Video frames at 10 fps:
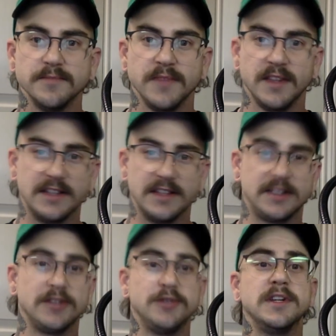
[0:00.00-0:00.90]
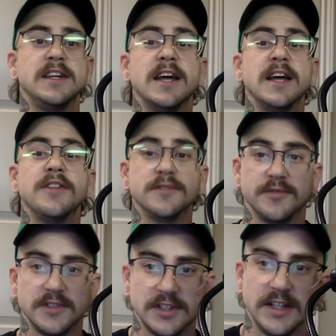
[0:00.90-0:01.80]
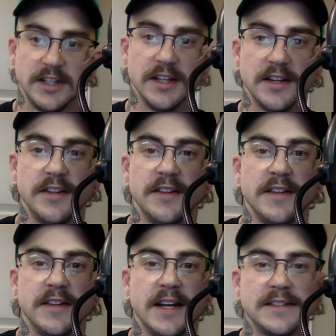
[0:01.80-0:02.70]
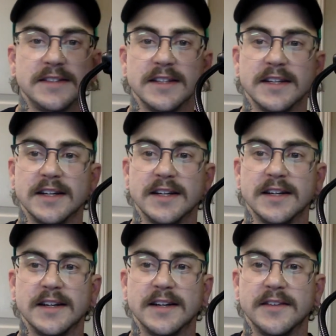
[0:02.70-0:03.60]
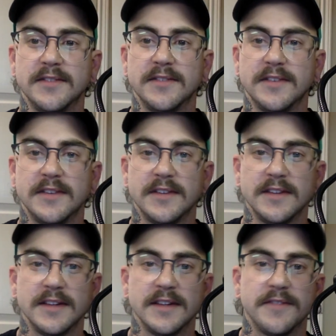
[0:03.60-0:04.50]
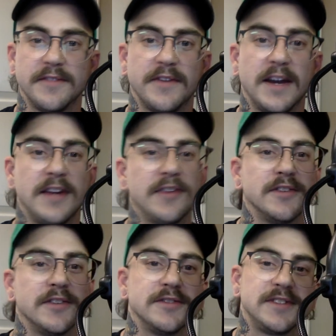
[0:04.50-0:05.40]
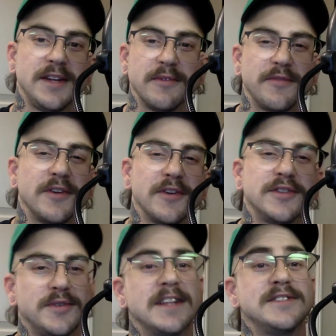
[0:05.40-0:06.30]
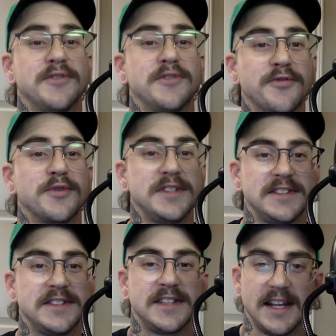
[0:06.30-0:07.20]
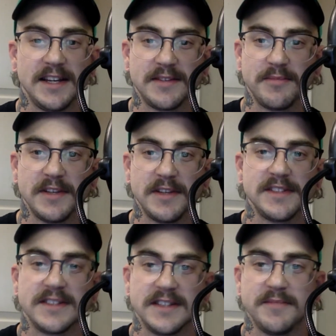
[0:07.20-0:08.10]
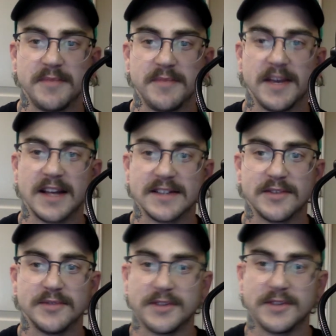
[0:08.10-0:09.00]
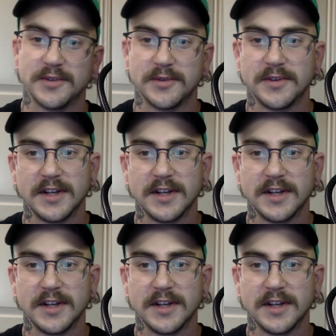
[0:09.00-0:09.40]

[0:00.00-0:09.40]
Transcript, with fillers: This included Nethers, Virginia. That's the Finders. They referred to it as the Free State. Basically, got his own little